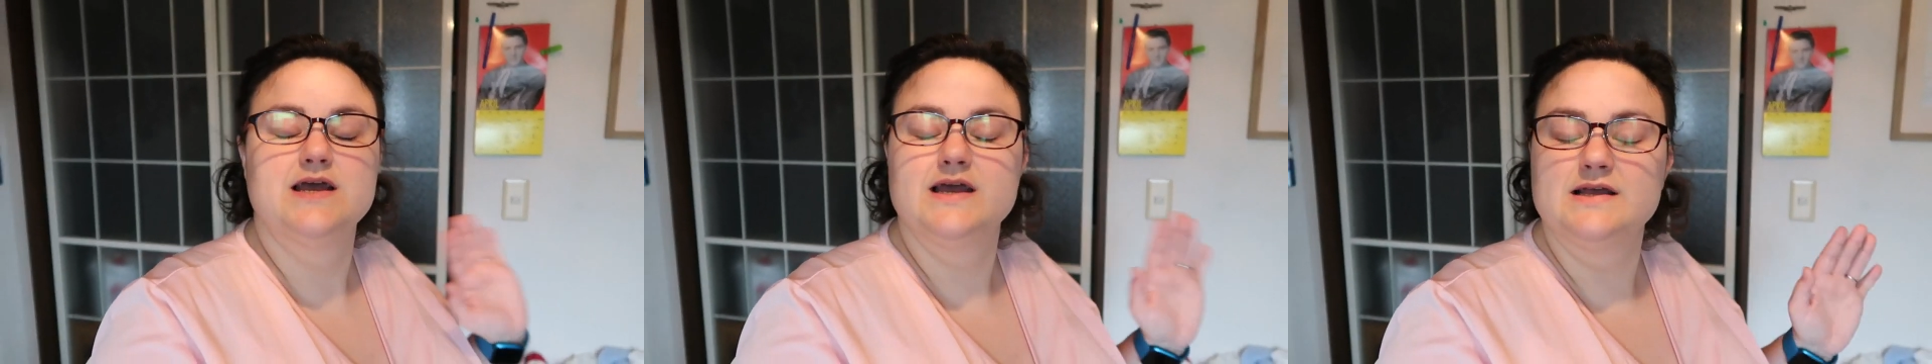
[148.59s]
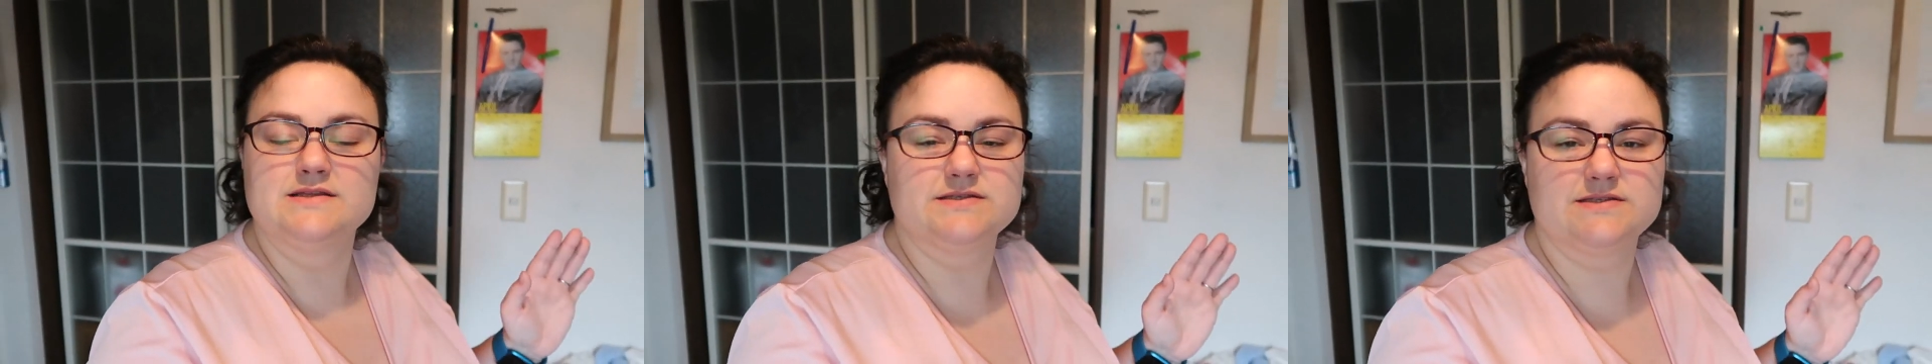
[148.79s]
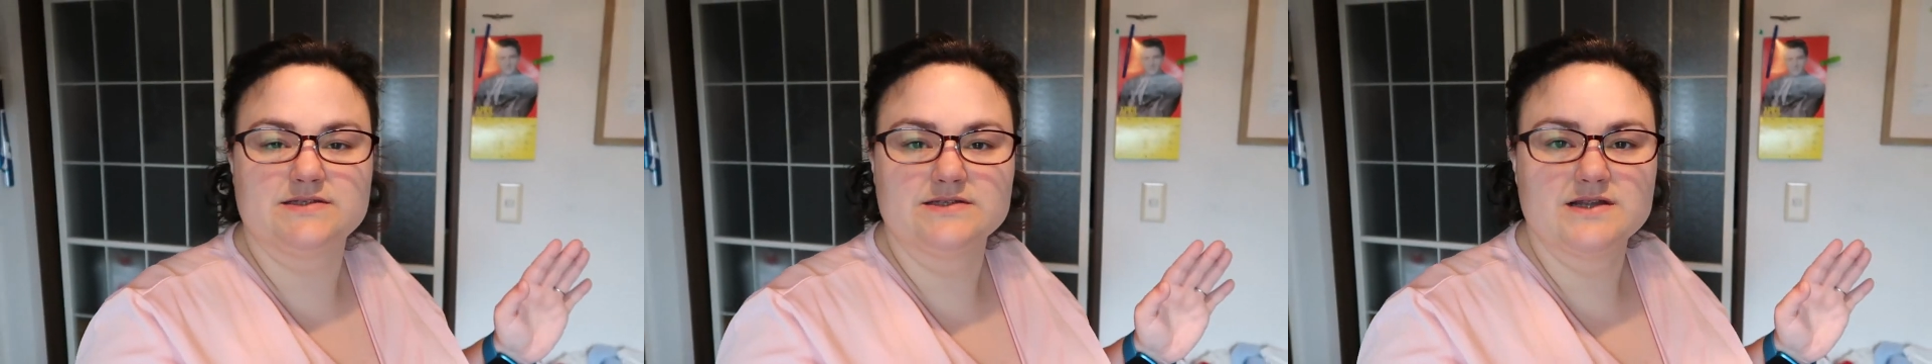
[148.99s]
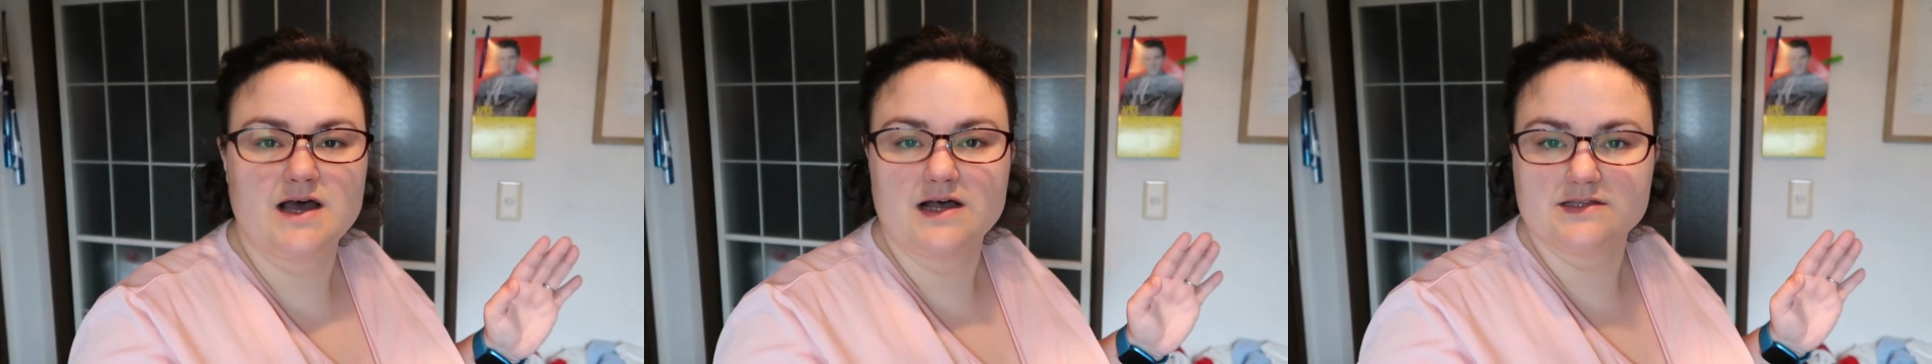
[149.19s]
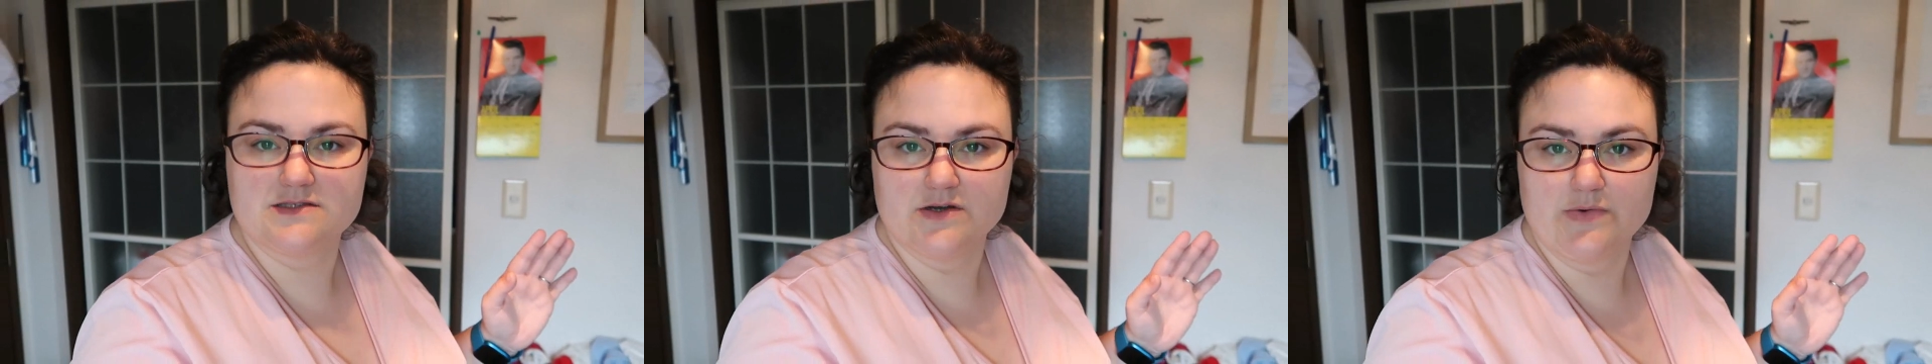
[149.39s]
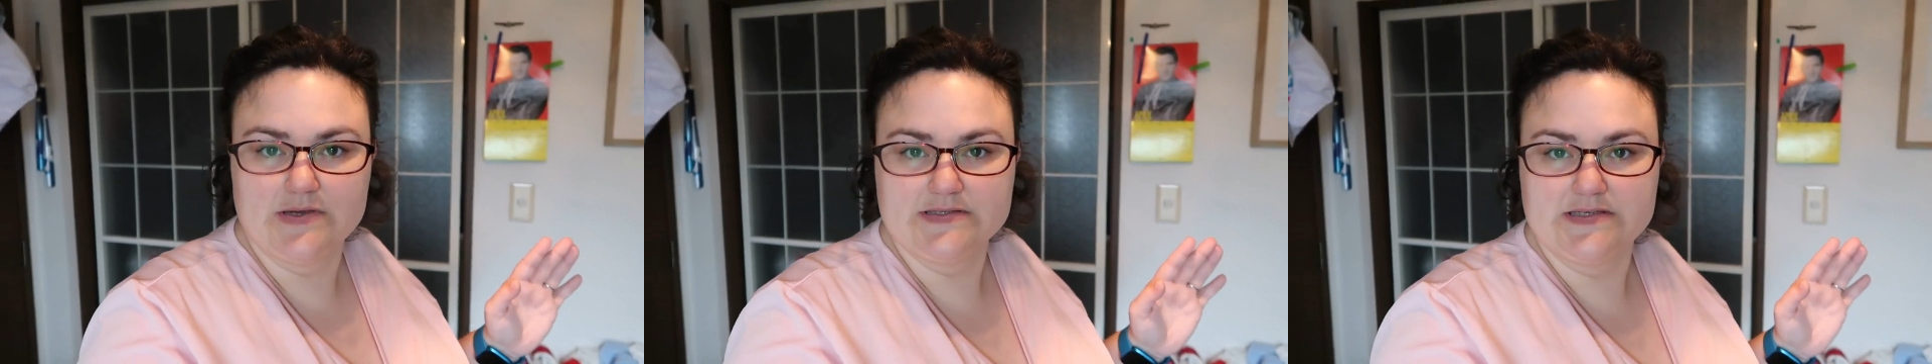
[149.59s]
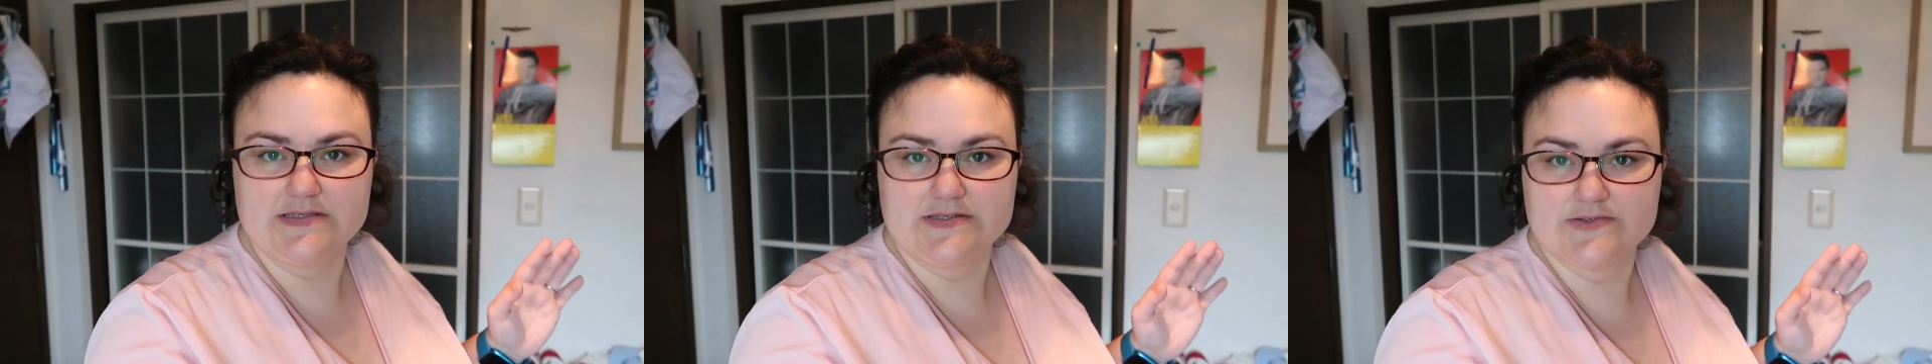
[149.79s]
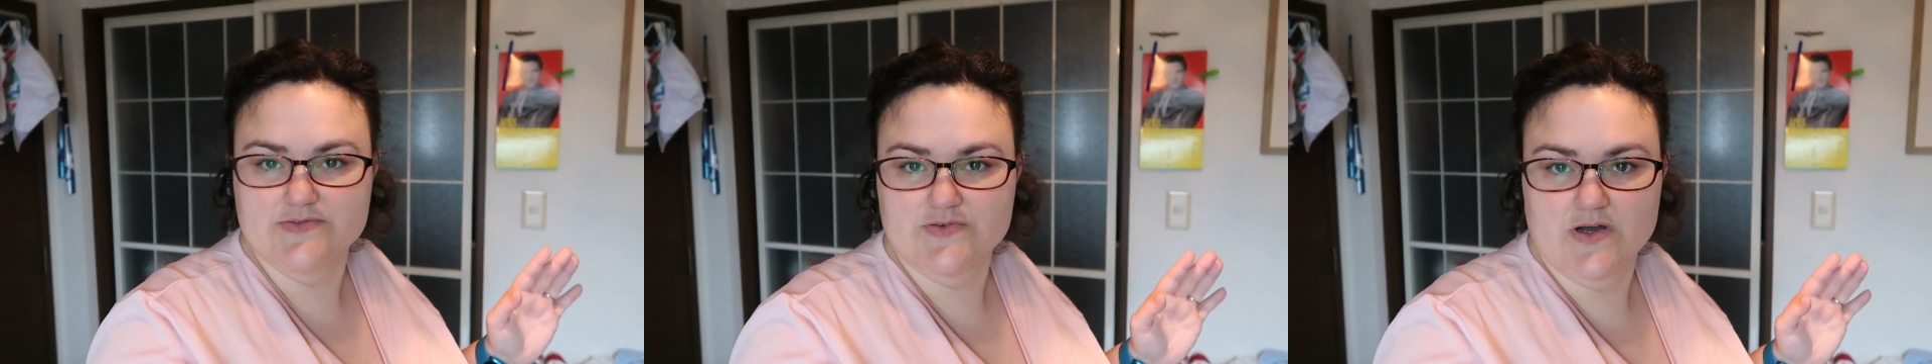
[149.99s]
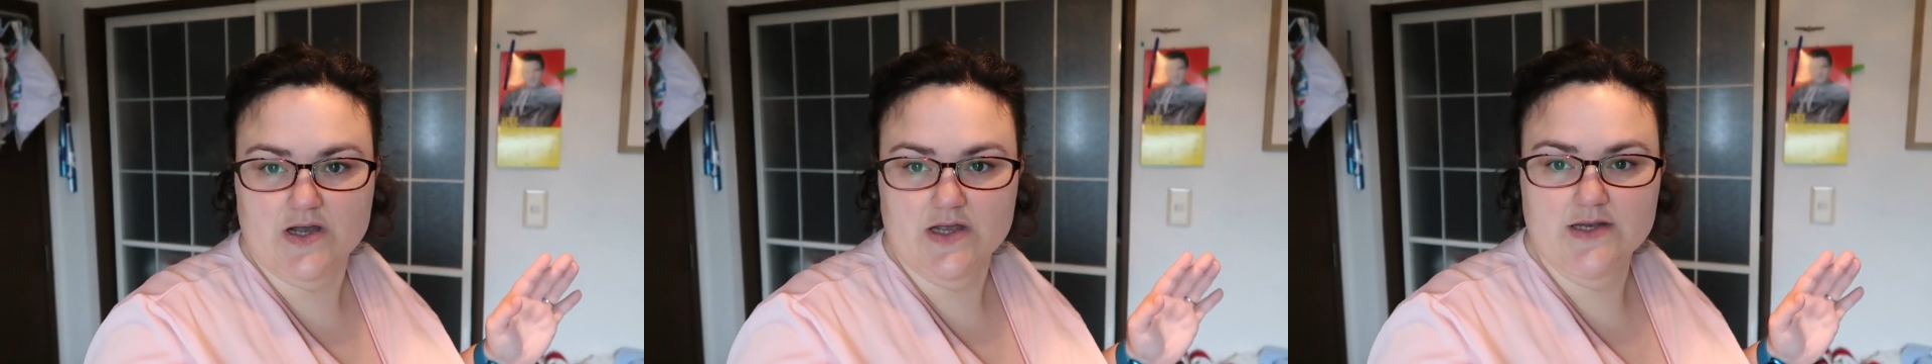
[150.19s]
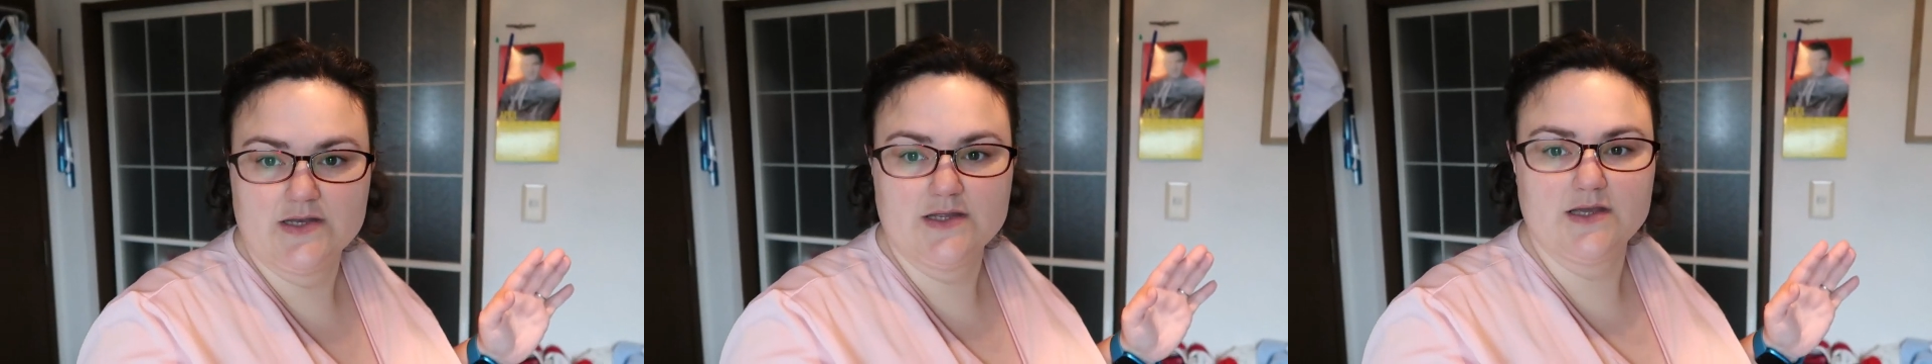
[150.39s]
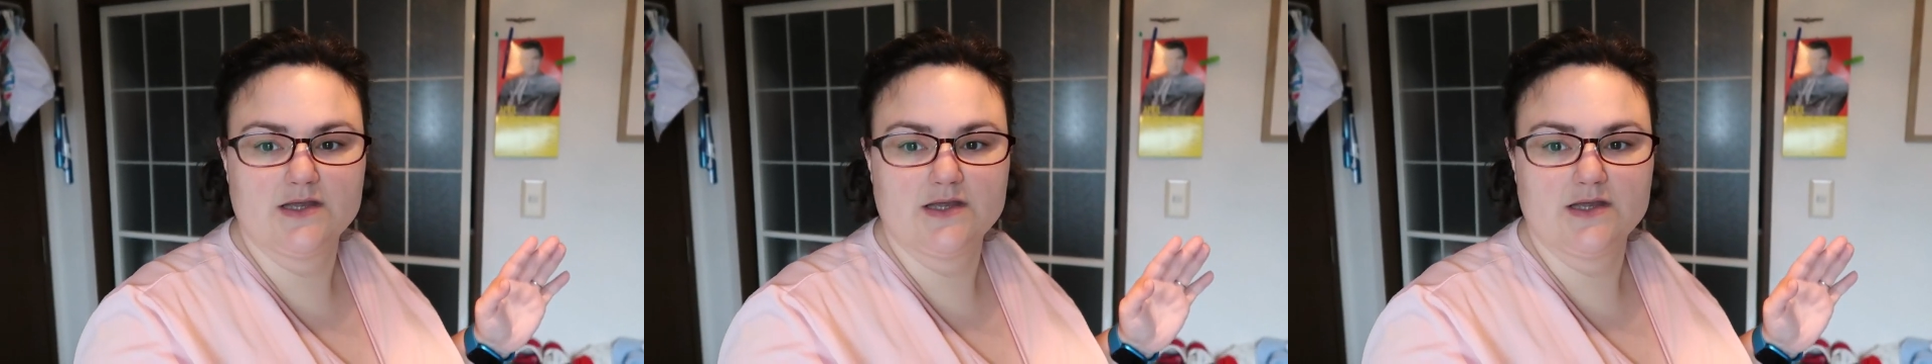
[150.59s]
it's not so easy to find